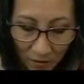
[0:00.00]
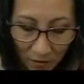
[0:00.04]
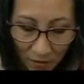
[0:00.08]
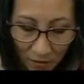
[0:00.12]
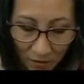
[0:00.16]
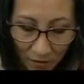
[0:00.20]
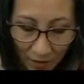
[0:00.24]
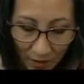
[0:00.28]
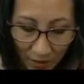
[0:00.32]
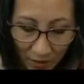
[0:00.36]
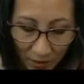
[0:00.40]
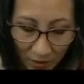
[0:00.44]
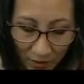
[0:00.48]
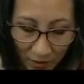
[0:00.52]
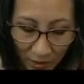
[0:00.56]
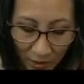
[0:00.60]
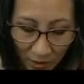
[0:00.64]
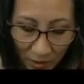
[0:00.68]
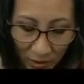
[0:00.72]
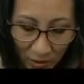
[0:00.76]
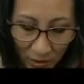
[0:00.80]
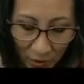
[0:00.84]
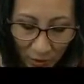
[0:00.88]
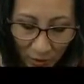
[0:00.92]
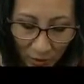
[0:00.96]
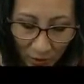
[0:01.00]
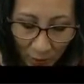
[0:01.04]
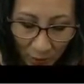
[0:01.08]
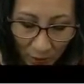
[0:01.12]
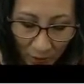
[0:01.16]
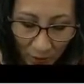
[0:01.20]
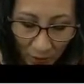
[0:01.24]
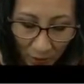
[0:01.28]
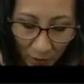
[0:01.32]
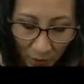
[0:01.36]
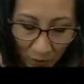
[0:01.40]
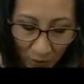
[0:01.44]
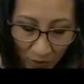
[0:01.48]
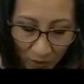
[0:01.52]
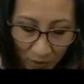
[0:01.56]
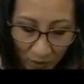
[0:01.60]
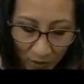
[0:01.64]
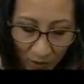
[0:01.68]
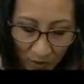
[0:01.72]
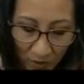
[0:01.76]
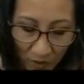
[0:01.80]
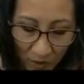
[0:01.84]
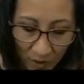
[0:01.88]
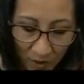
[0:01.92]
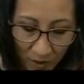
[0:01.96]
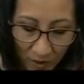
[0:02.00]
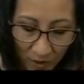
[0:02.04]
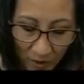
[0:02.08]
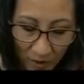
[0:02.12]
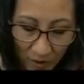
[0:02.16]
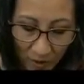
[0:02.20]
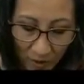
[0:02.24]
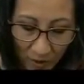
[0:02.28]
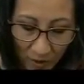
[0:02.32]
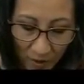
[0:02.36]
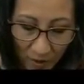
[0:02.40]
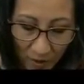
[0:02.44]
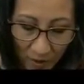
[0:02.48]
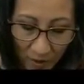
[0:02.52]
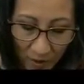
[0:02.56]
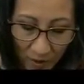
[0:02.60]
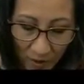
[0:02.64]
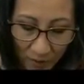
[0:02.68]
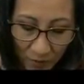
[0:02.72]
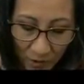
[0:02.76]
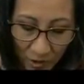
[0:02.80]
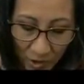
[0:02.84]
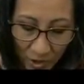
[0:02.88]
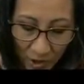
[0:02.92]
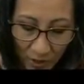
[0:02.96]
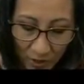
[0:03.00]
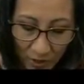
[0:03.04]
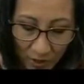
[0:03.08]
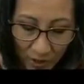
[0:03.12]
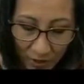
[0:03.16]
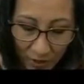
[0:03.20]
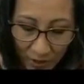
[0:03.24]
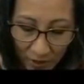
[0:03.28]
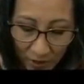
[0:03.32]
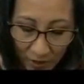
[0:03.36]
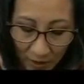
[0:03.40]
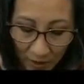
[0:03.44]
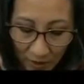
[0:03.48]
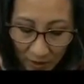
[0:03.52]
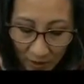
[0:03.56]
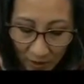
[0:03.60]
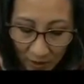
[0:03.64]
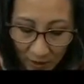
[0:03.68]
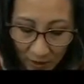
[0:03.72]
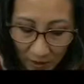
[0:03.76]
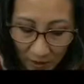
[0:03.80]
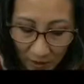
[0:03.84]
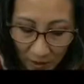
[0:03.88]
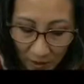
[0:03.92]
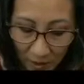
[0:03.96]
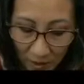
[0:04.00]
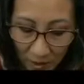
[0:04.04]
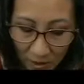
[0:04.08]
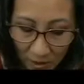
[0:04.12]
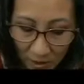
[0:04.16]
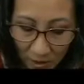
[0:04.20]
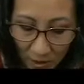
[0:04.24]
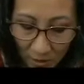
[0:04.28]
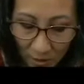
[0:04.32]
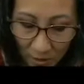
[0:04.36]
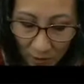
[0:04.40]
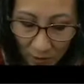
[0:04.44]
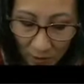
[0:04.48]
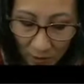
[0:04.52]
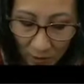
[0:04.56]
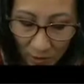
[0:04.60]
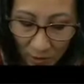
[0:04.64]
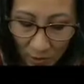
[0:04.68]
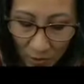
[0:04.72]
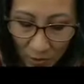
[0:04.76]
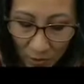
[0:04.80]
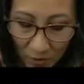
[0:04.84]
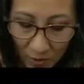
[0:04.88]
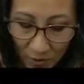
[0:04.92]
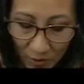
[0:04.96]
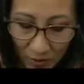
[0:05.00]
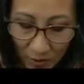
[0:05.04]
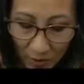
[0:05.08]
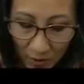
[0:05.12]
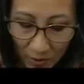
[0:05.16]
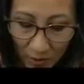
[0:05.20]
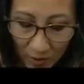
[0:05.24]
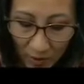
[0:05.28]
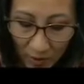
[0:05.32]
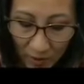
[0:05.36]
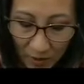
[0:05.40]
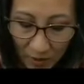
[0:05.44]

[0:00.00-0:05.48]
Okay, so I started with a bigger one, and I'm gently, slowly but surely,